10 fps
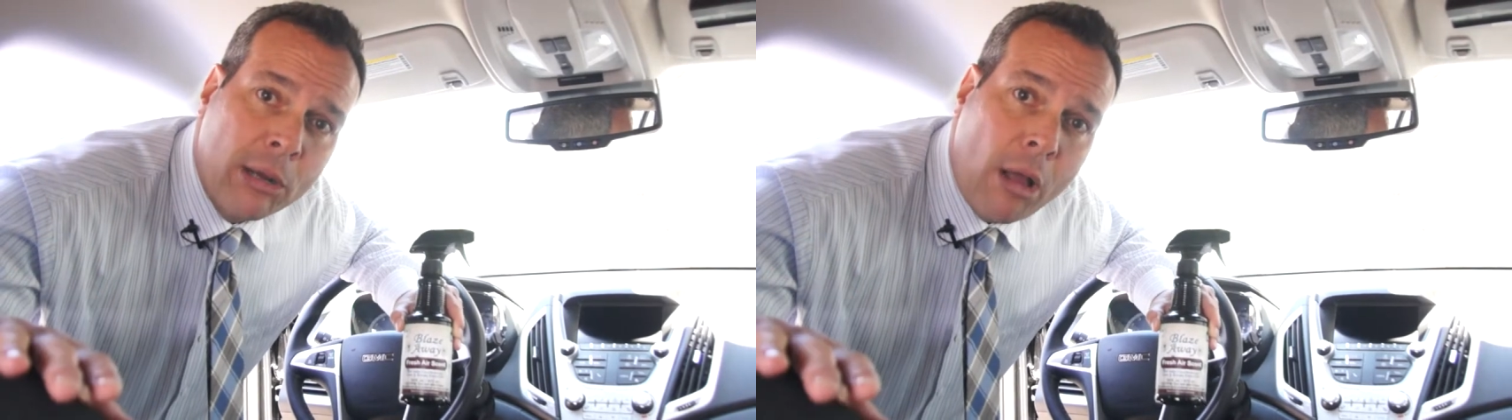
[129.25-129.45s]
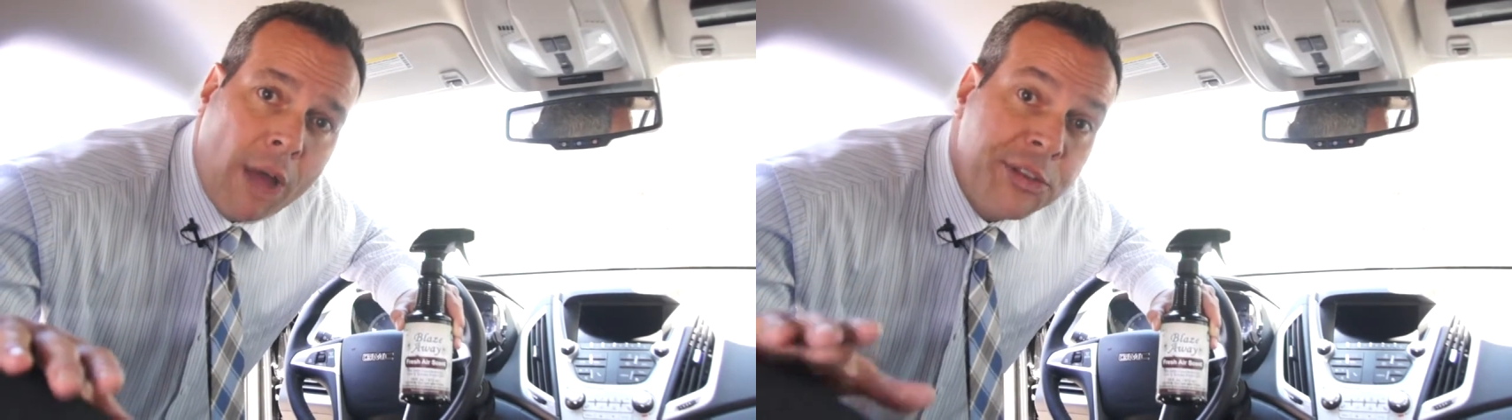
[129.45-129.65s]

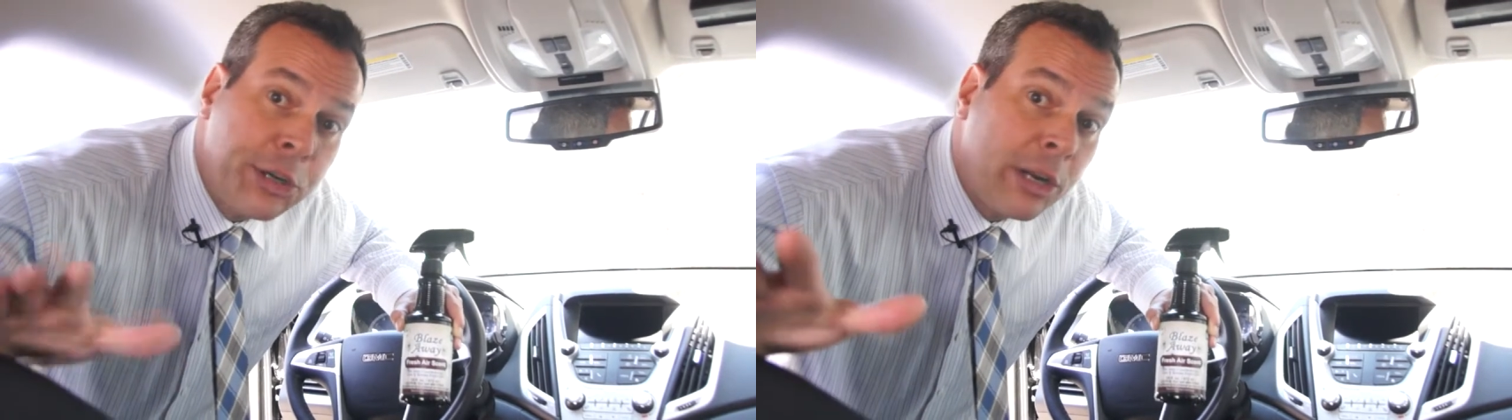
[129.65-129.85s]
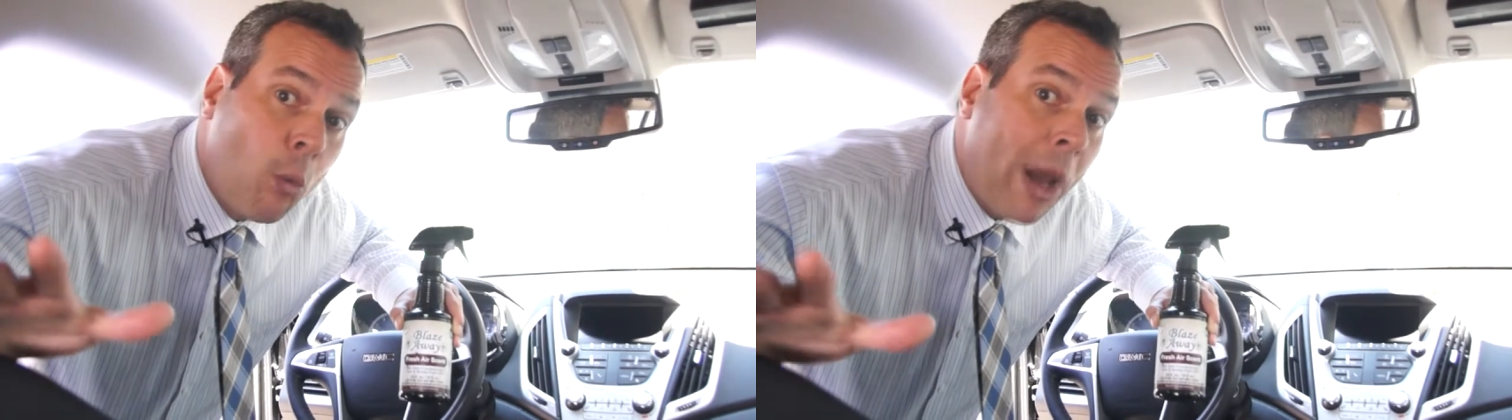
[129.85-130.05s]
cloth and
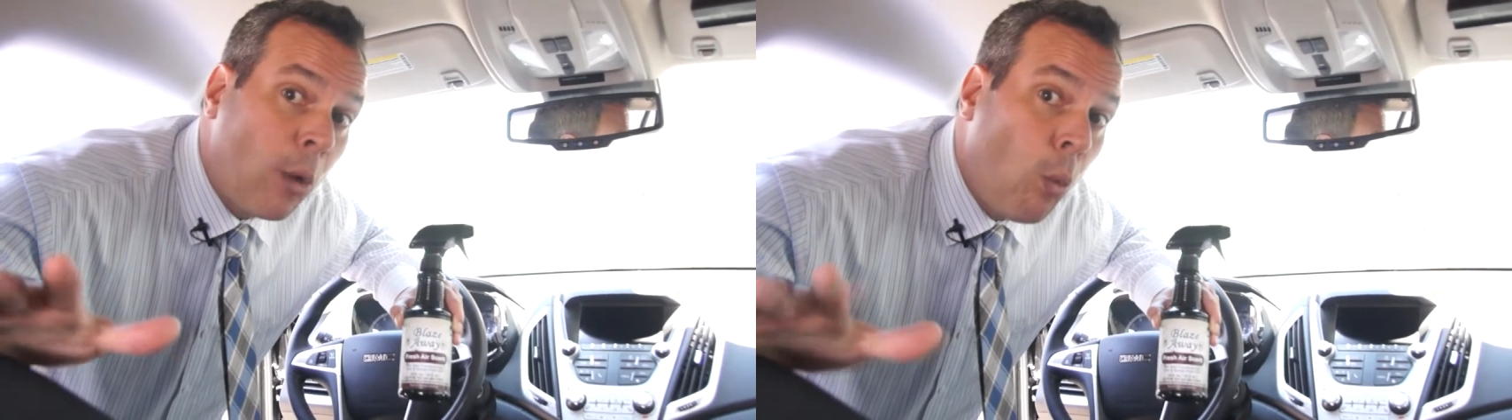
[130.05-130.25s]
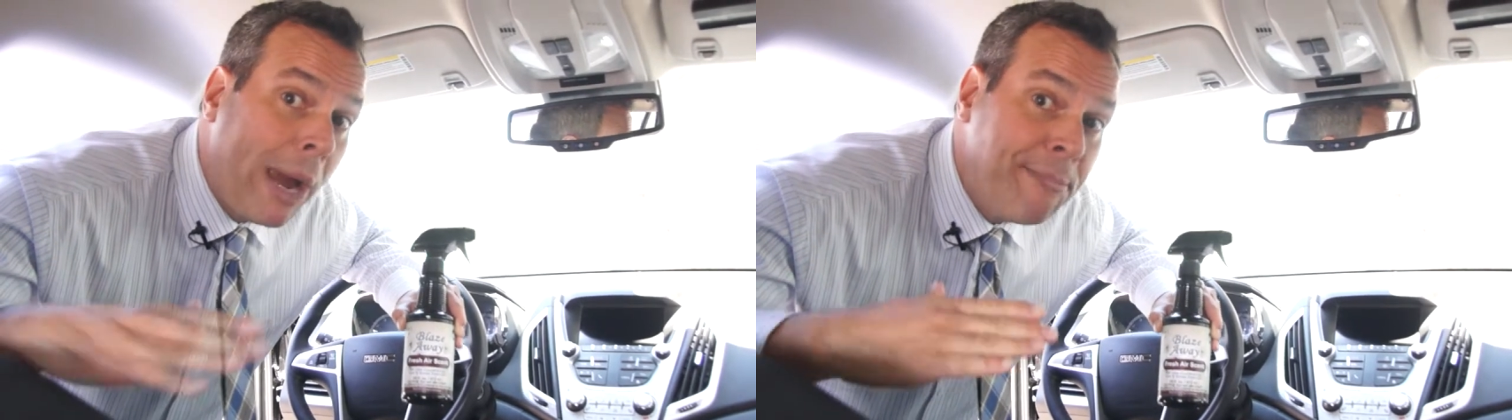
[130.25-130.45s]
you're going to want to
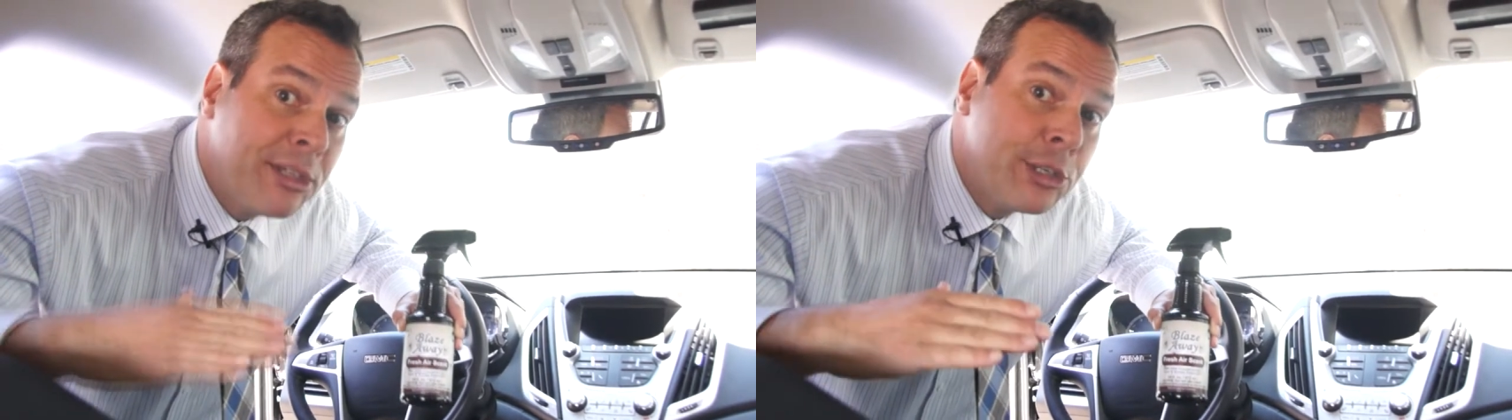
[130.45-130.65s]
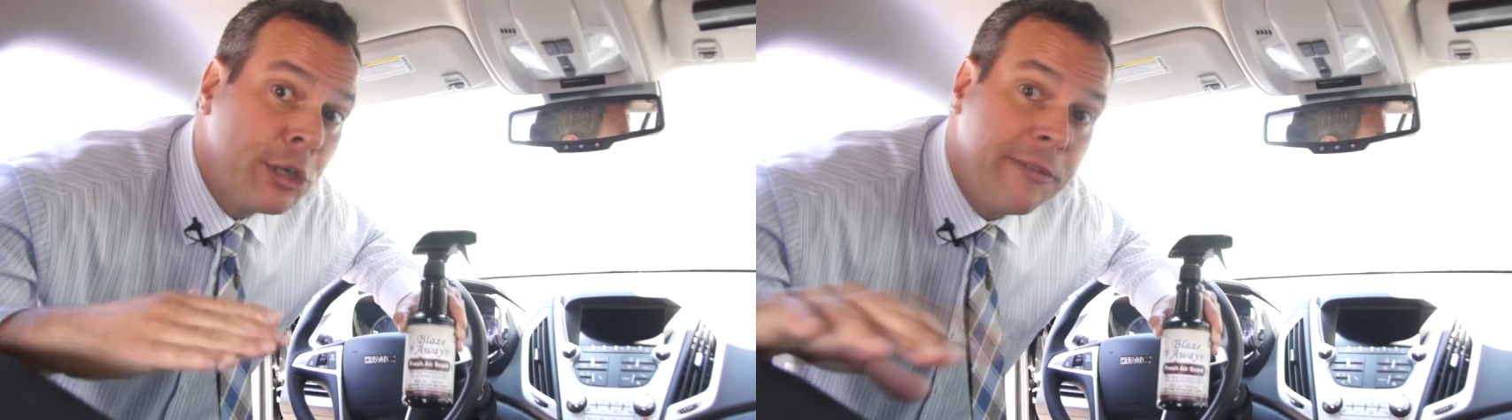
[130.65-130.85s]
wipe
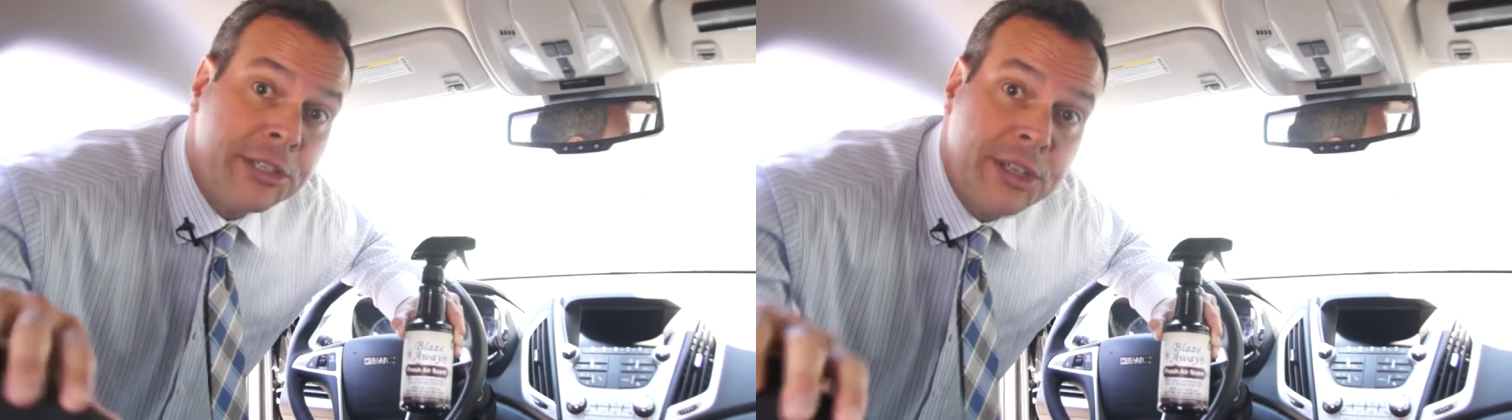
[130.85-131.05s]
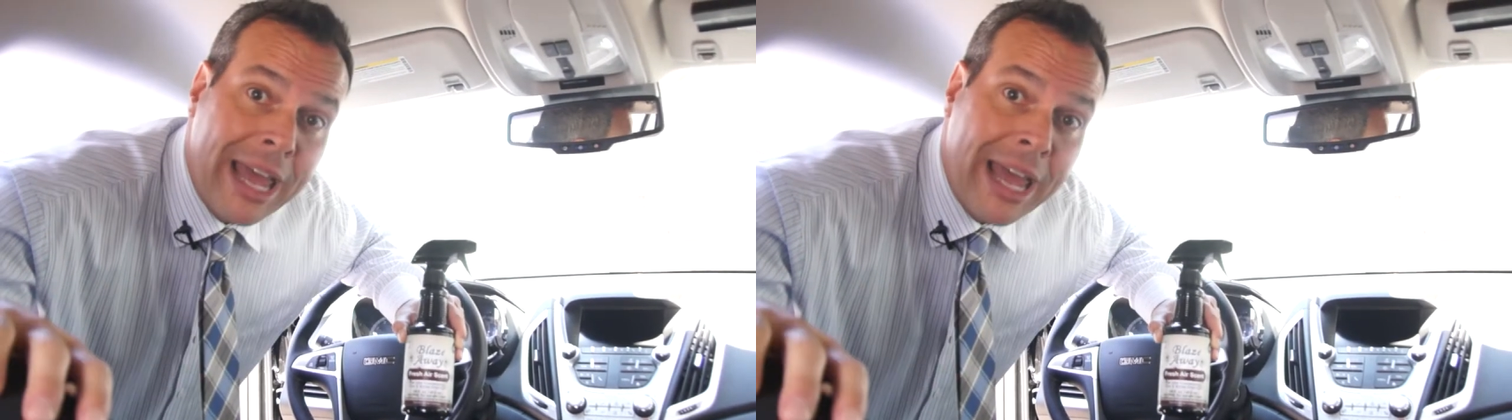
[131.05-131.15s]
the surface of